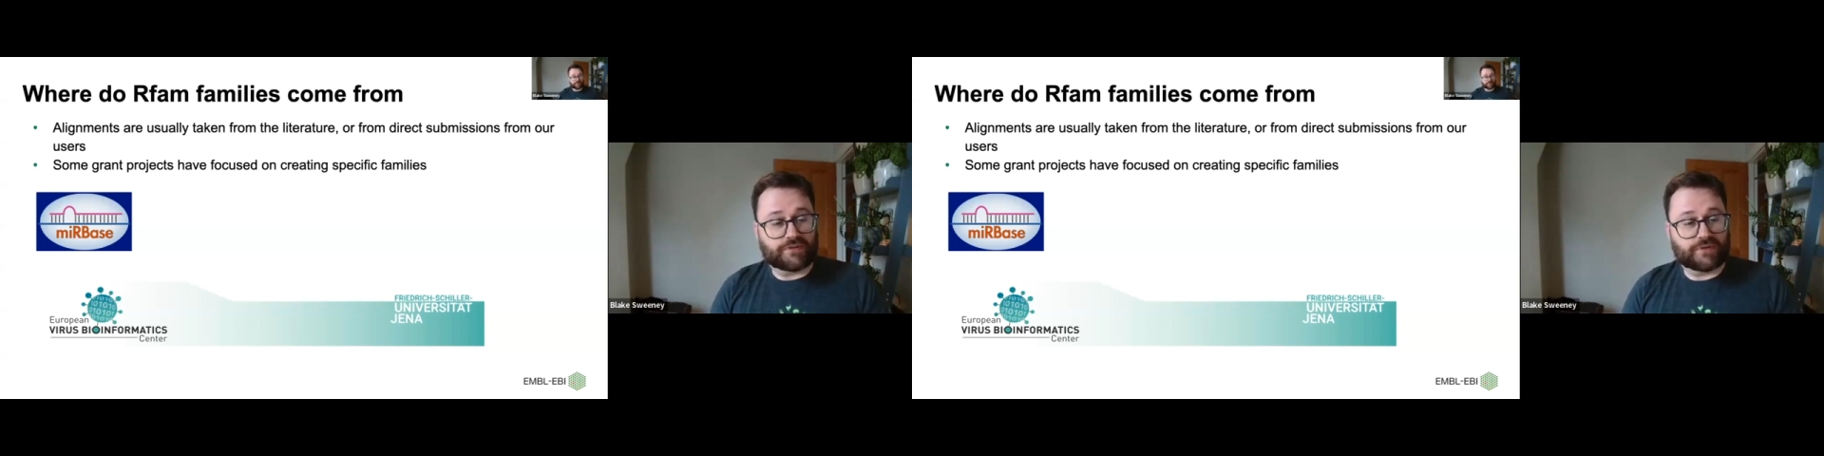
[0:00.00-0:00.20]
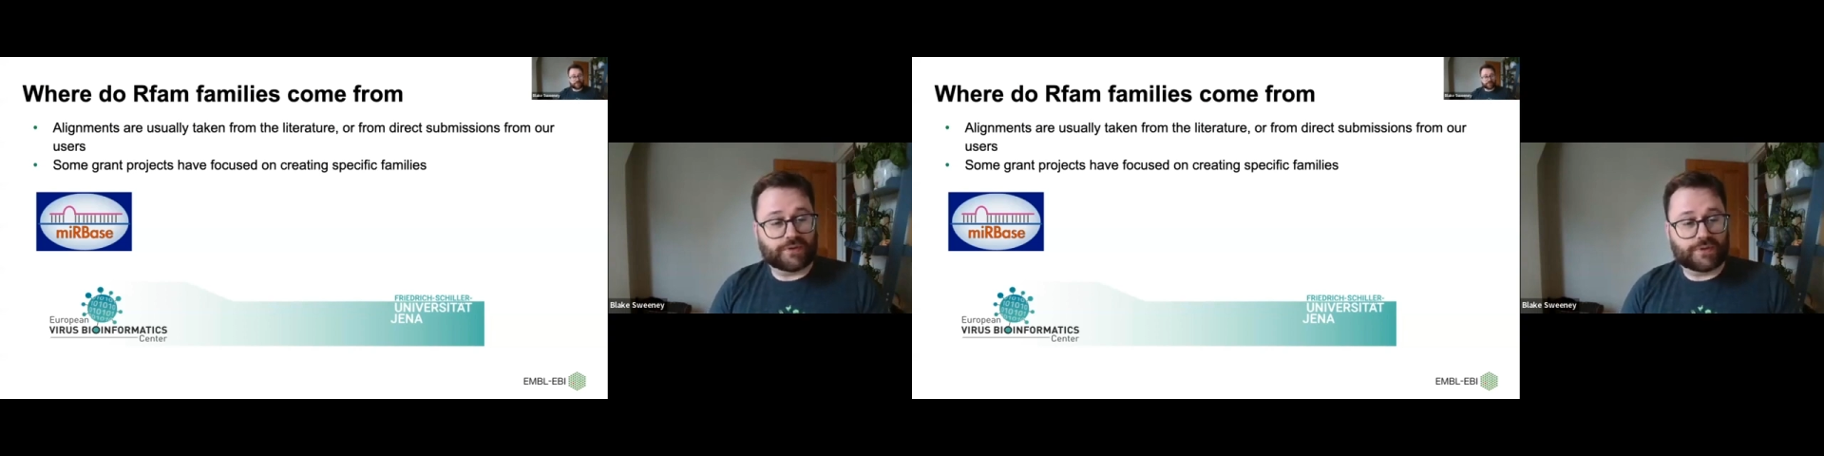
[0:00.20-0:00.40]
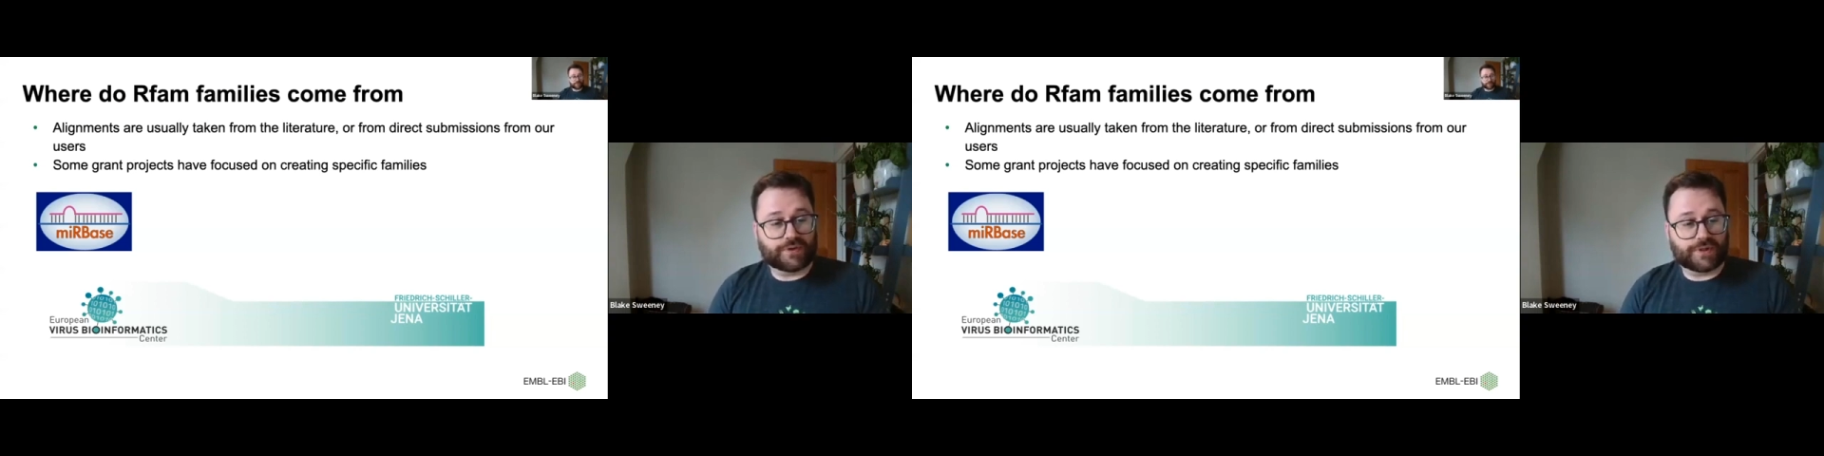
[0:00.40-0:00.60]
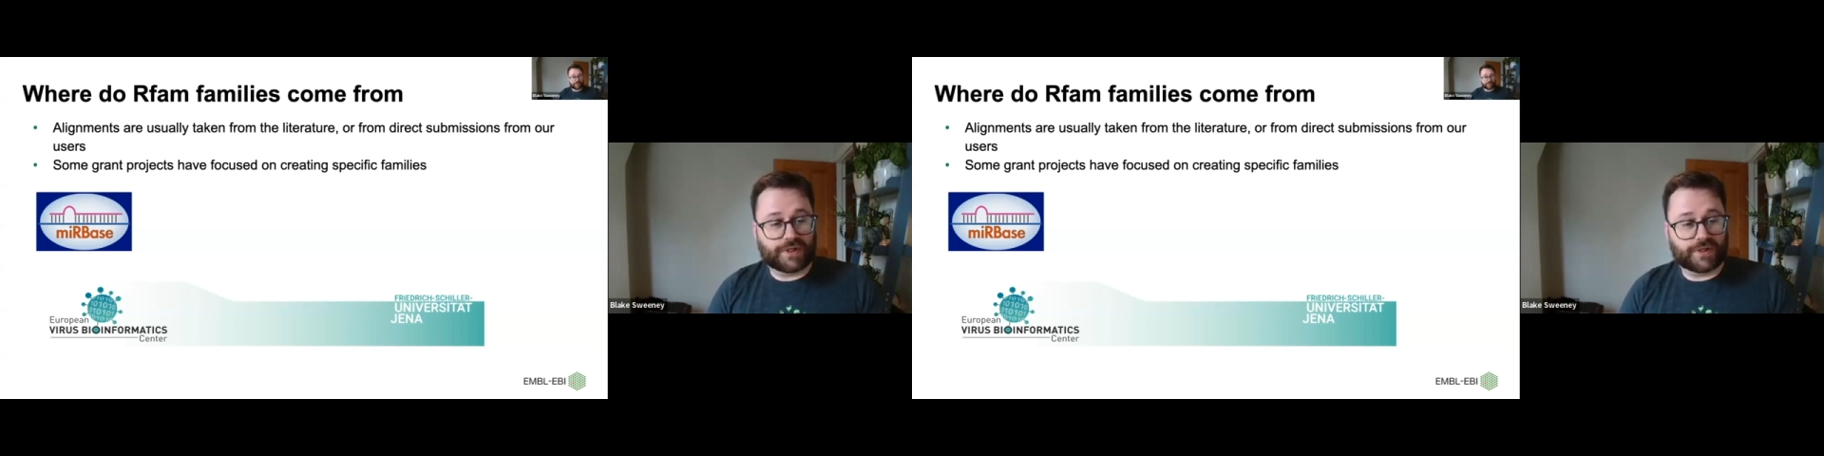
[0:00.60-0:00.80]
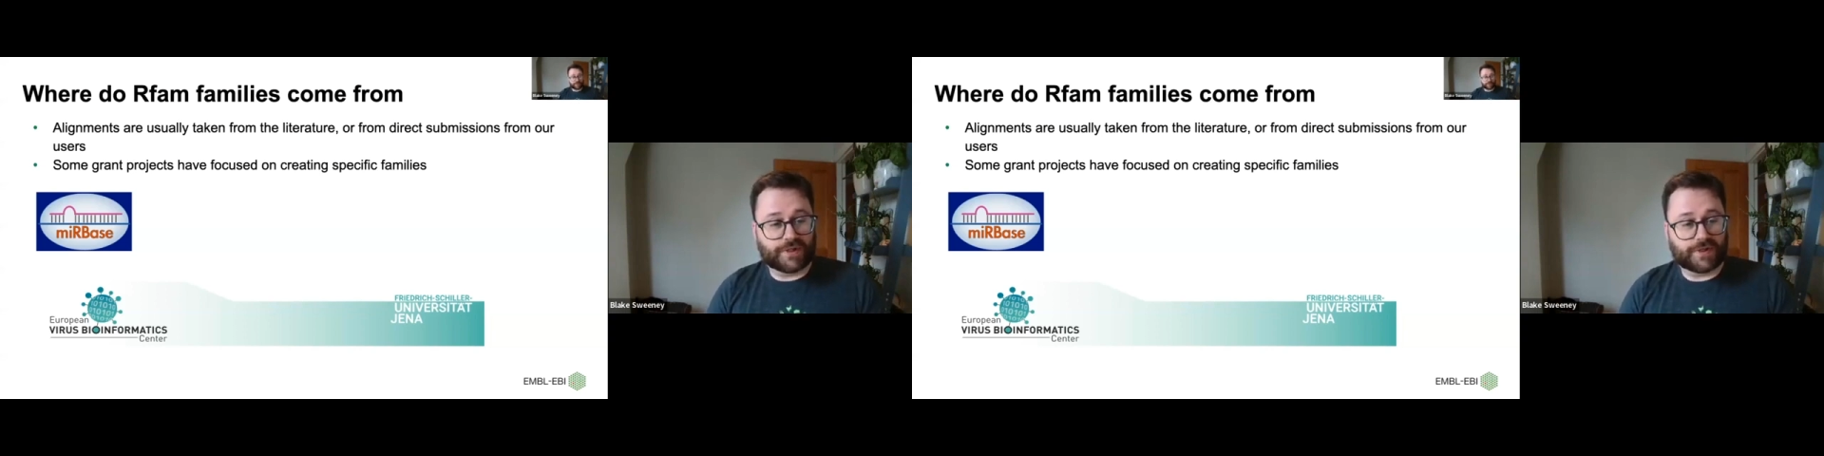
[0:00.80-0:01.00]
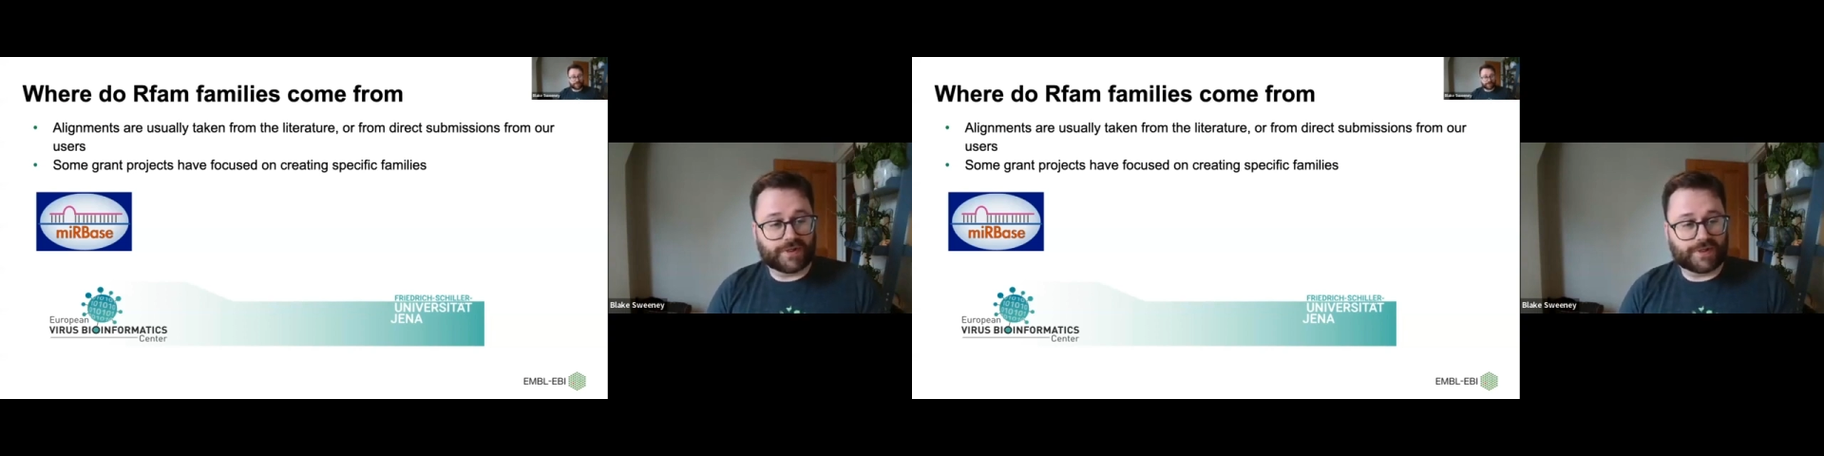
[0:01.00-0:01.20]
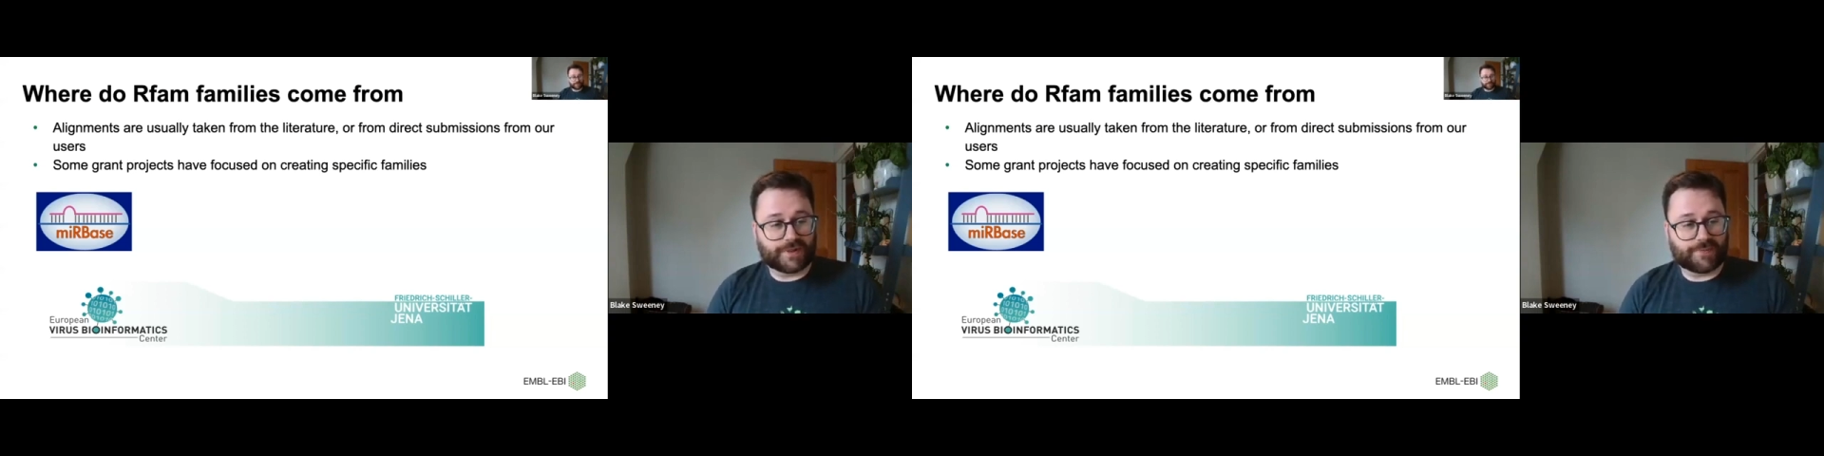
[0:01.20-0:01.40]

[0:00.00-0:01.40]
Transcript: So you'll hear